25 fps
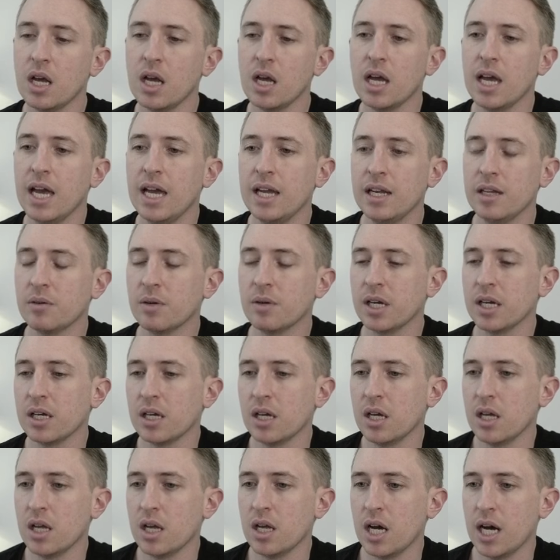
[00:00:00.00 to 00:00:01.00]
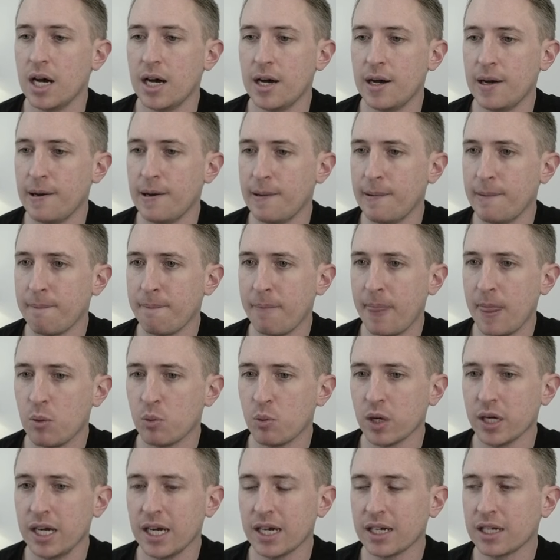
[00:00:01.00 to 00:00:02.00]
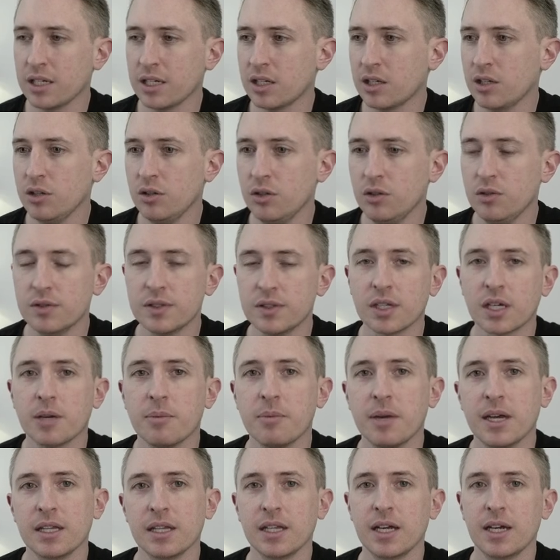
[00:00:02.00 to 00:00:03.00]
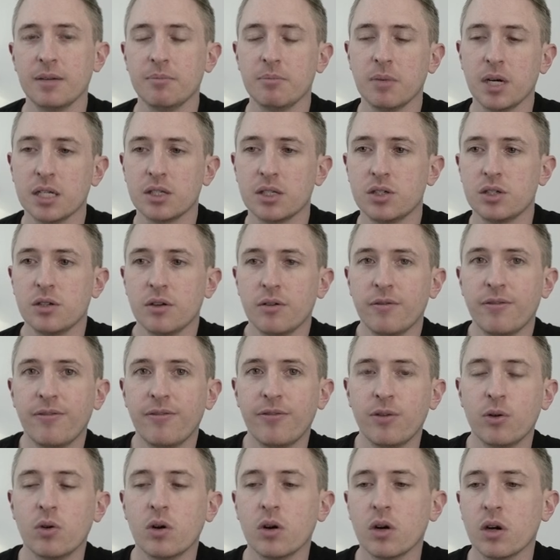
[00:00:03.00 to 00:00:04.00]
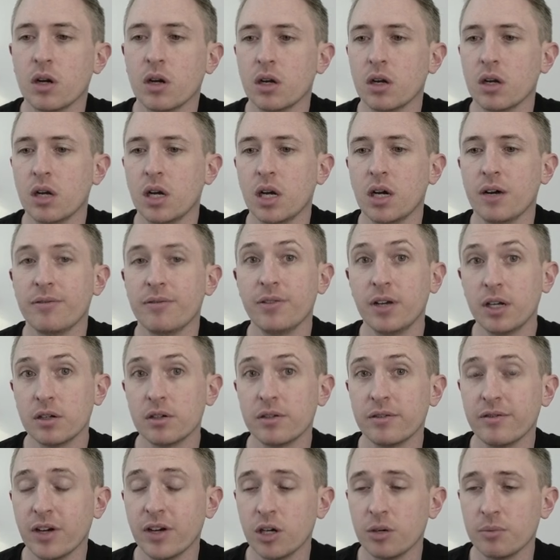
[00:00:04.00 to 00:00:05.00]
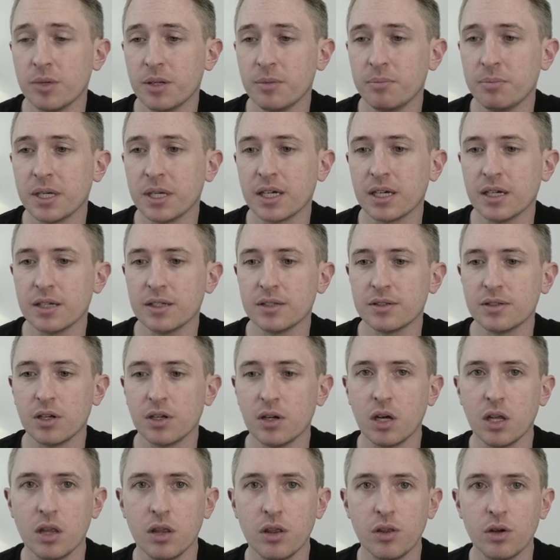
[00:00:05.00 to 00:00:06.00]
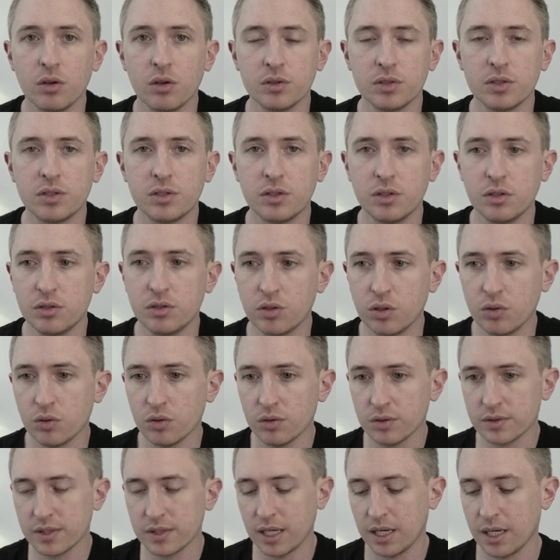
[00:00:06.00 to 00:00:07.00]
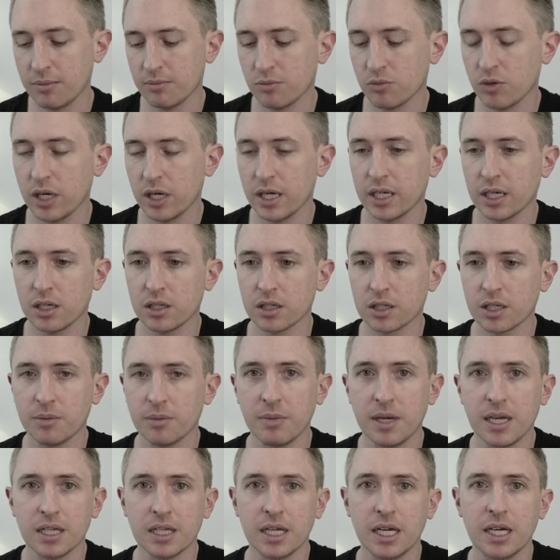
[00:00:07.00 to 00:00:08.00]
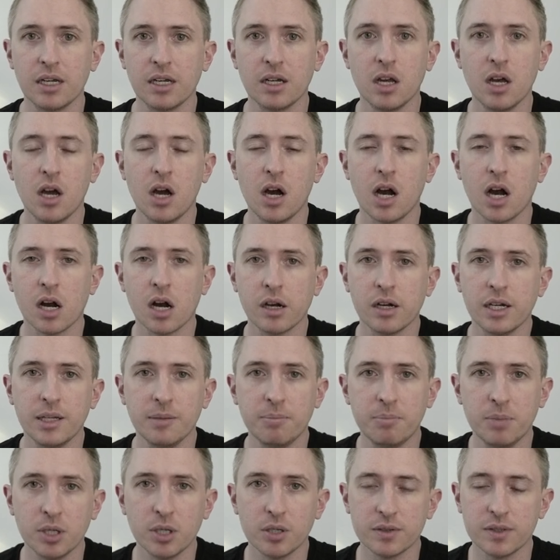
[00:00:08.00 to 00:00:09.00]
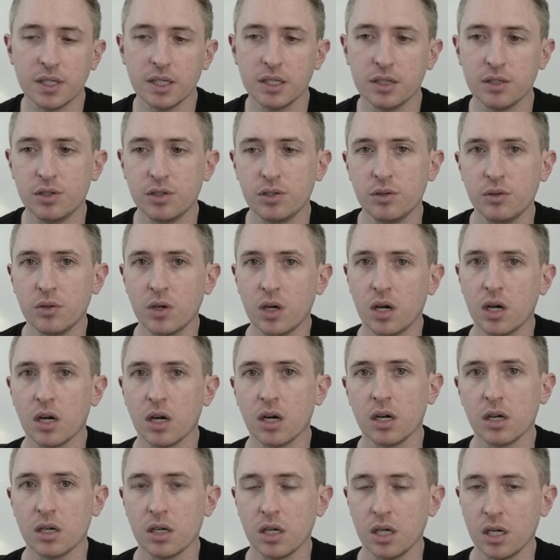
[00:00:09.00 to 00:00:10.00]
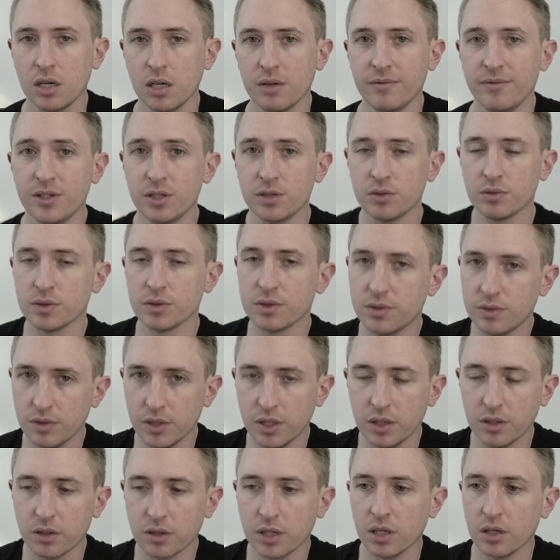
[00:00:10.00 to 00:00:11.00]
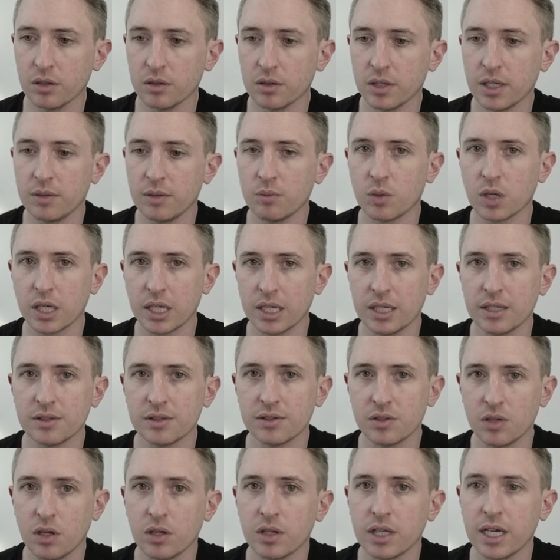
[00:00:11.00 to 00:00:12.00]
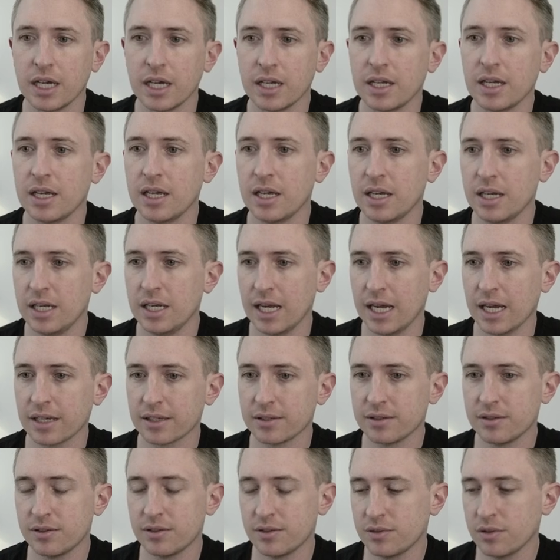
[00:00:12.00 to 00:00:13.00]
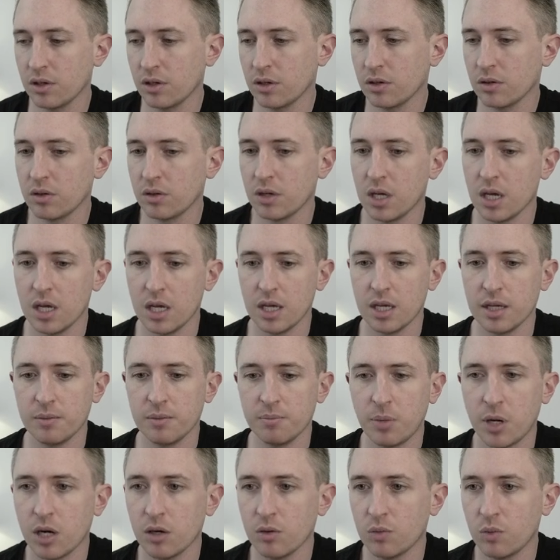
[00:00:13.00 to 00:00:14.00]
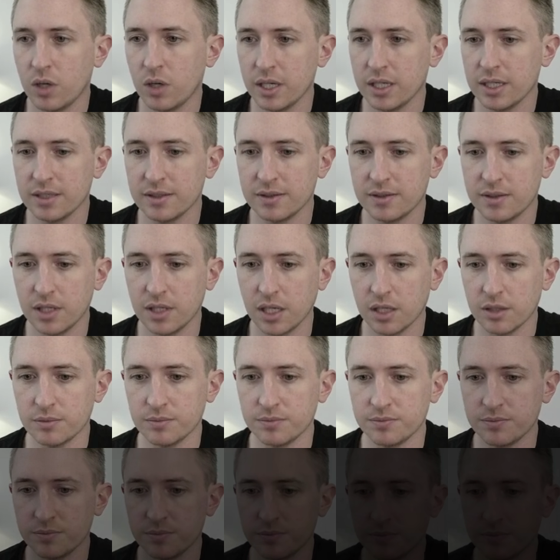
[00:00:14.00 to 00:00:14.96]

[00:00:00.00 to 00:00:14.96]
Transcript: Anyway, we're not going to use the command line much for Flutter development because those tools that I'm running on the command line are already built into our Visual Studio Code, and we're going to install that next. So part 1 is done.